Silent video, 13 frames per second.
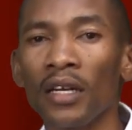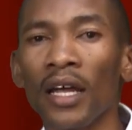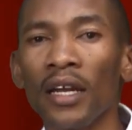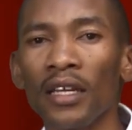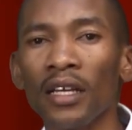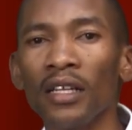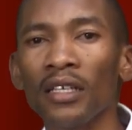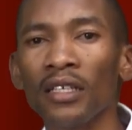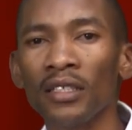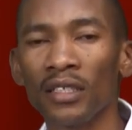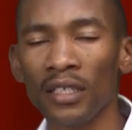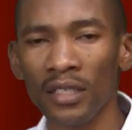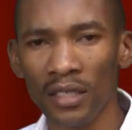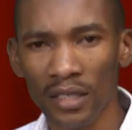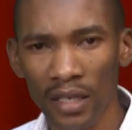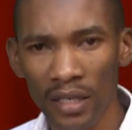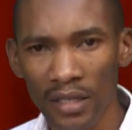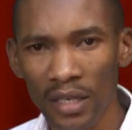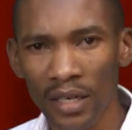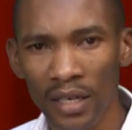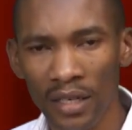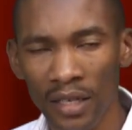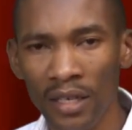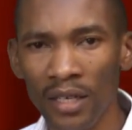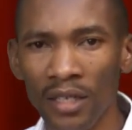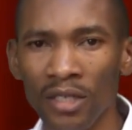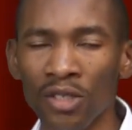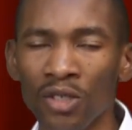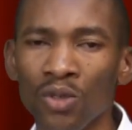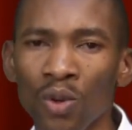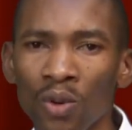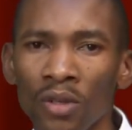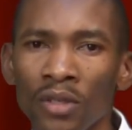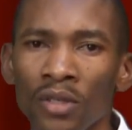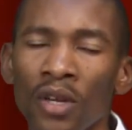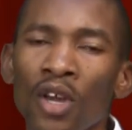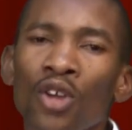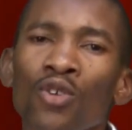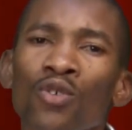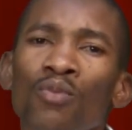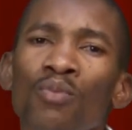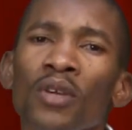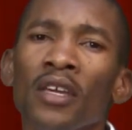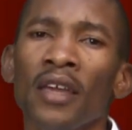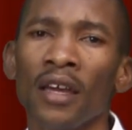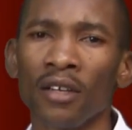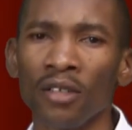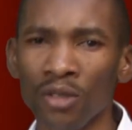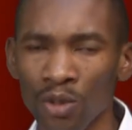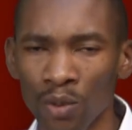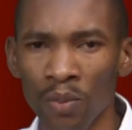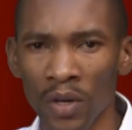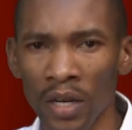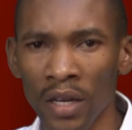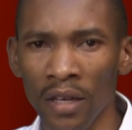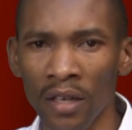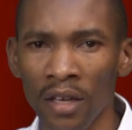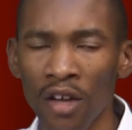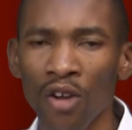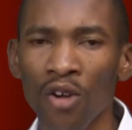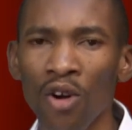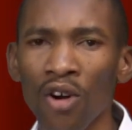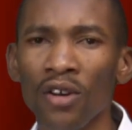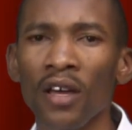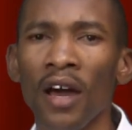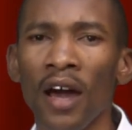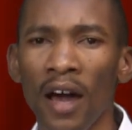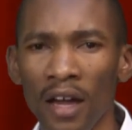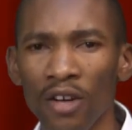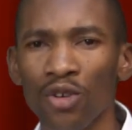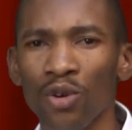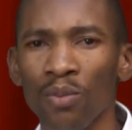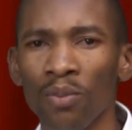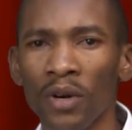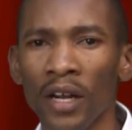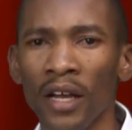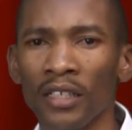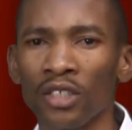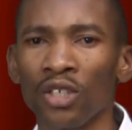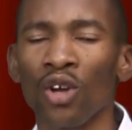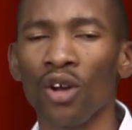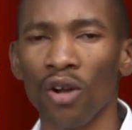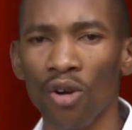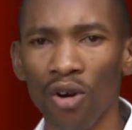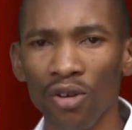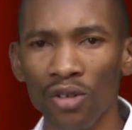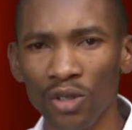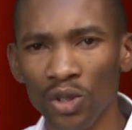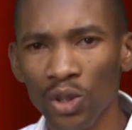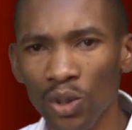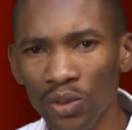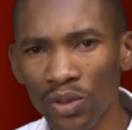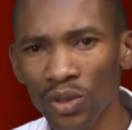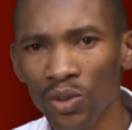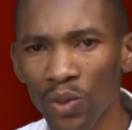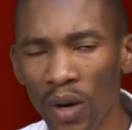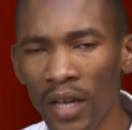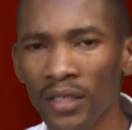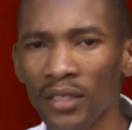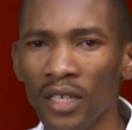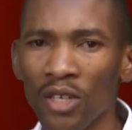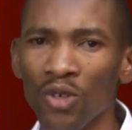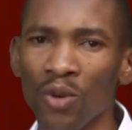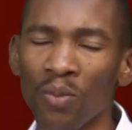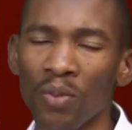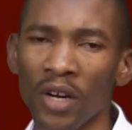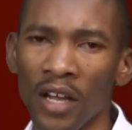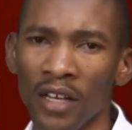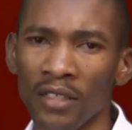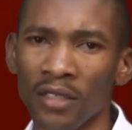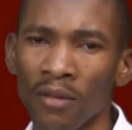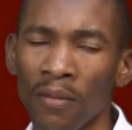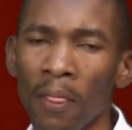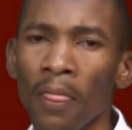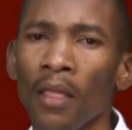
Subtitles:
Daniel is instructed and he is told, you began to pray. God heard your prayers. God chose to answer your prayers.